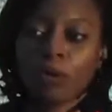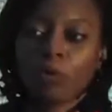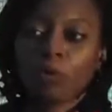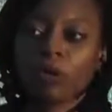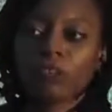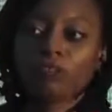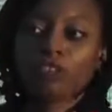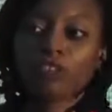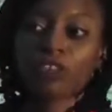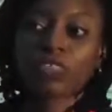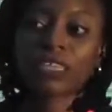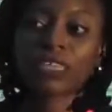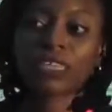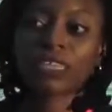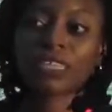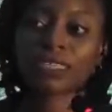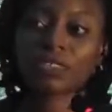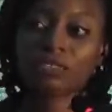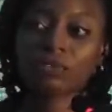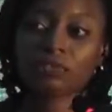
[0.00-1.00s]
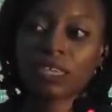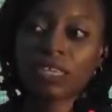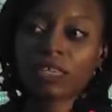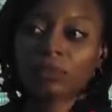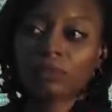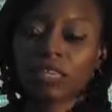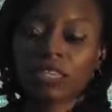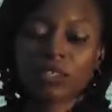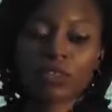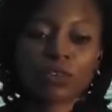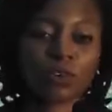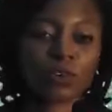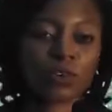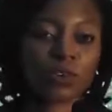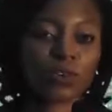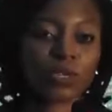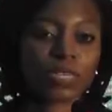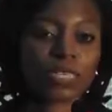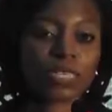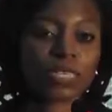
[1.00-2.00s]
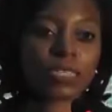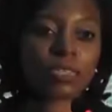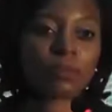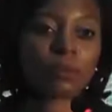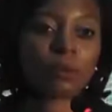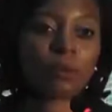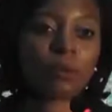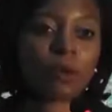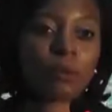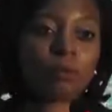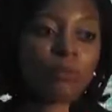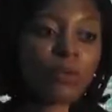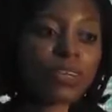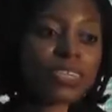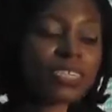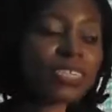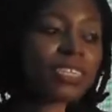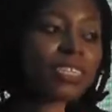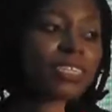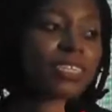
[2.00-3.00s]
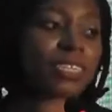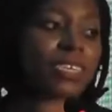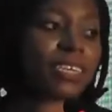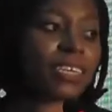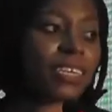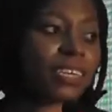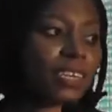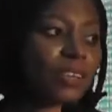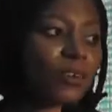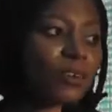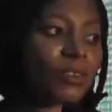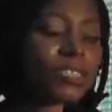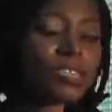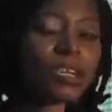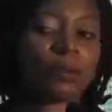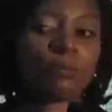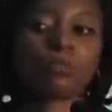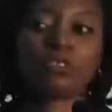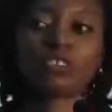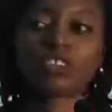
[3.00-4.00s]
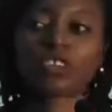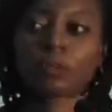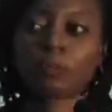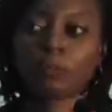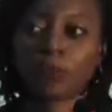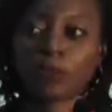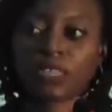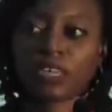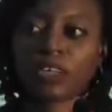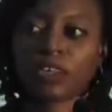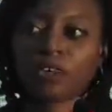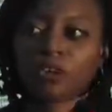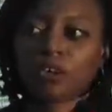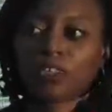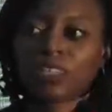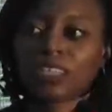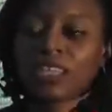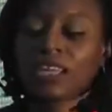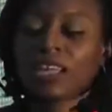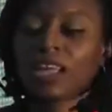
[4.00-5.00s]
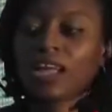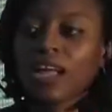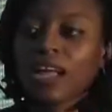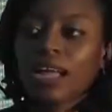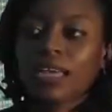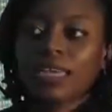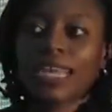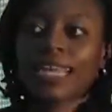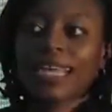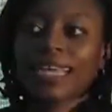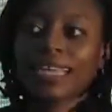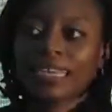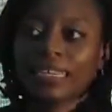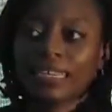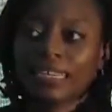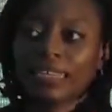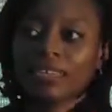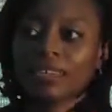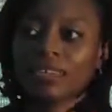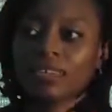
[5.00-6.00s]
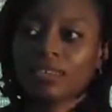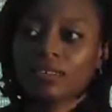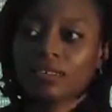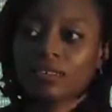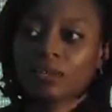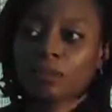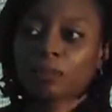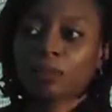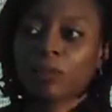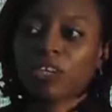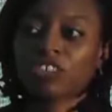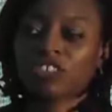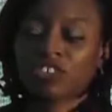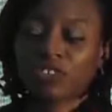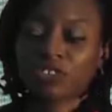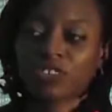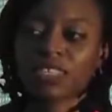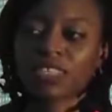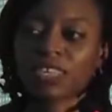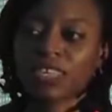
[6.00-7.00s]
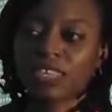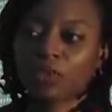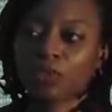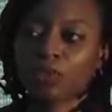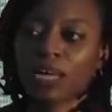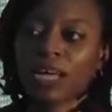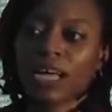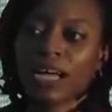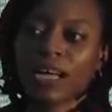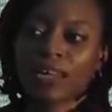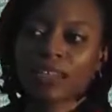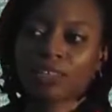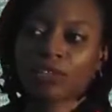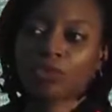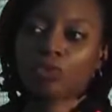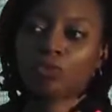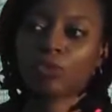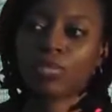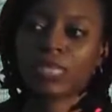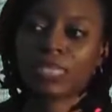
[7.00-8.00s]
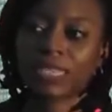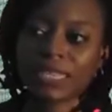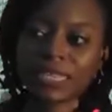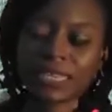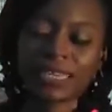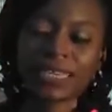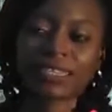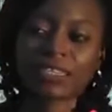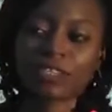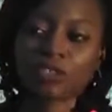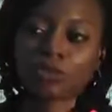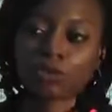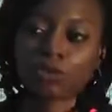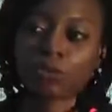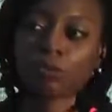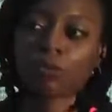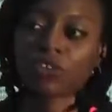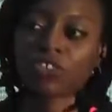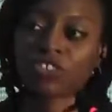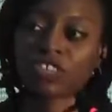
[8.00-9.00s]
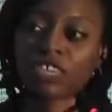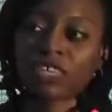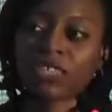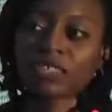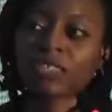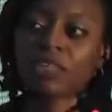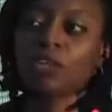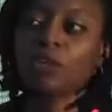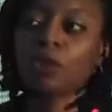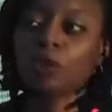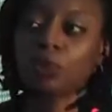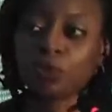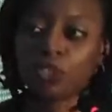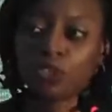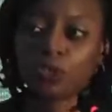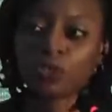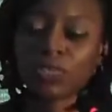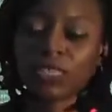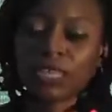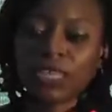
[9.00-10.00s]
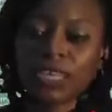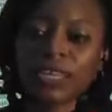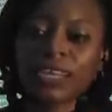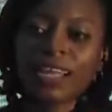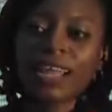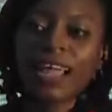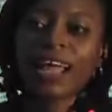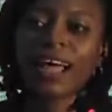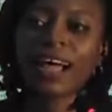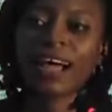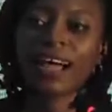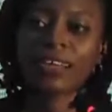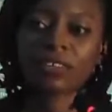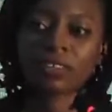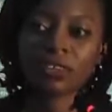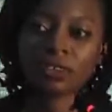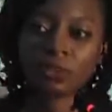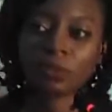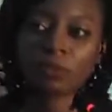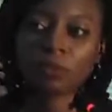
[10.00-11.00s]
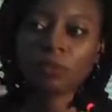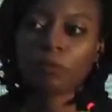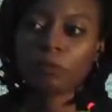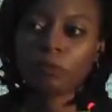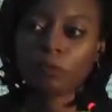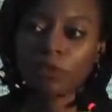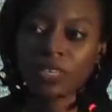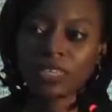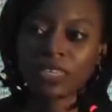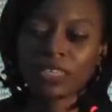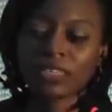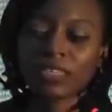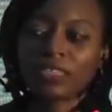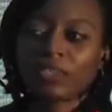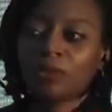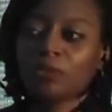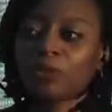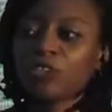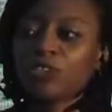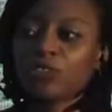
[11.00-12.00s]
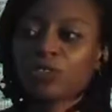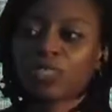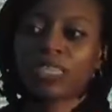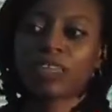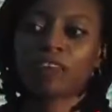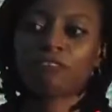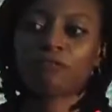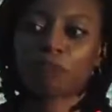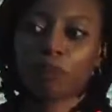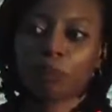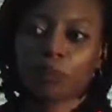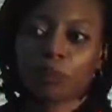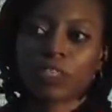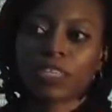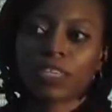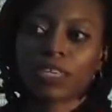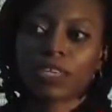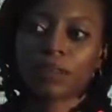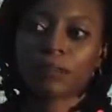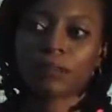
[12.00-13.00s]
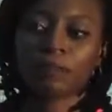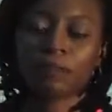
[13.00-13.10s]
We've done that in ready-mix concrete. We're present in Lagos, Abuja, Port Harcourt, and any special site we are asked to be dedicated to a project, we do that. And presently, we're doing that for mortar.